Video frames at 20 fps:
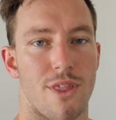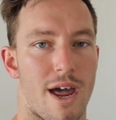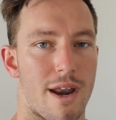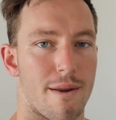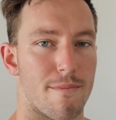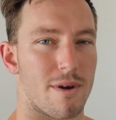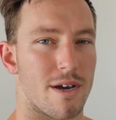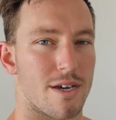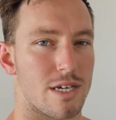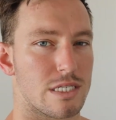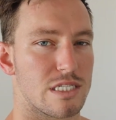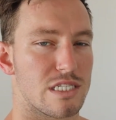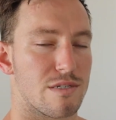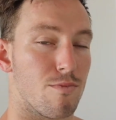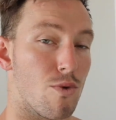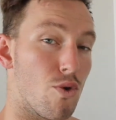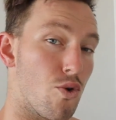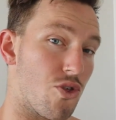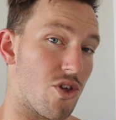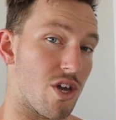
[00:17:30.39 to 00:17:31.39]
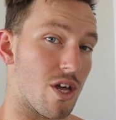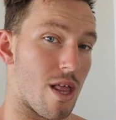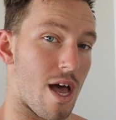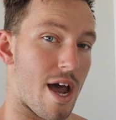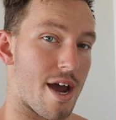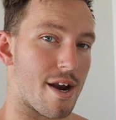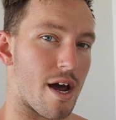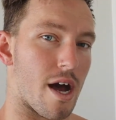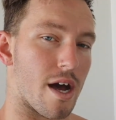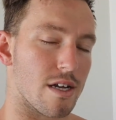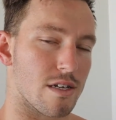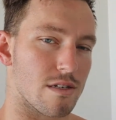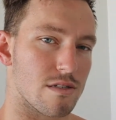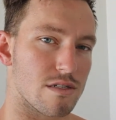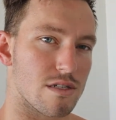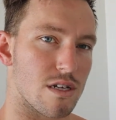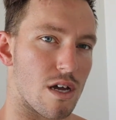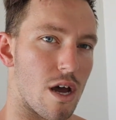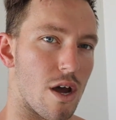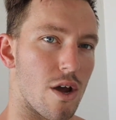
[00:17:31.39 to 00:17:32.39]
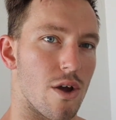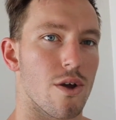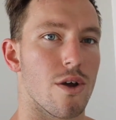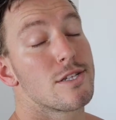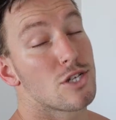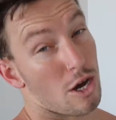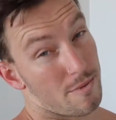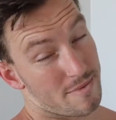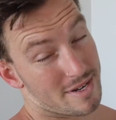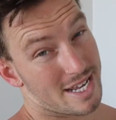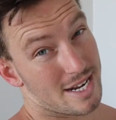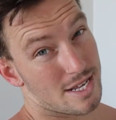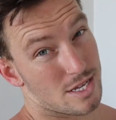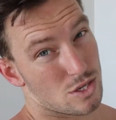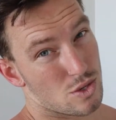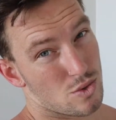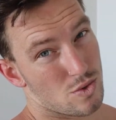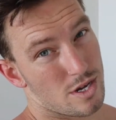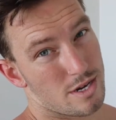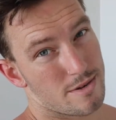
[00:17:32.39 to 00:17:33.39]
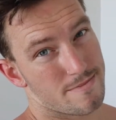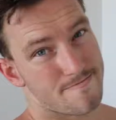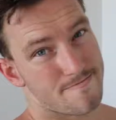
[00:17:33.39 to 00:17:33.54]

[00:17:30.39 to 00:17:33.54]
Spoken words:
that in my smoothie later. So time to get into it.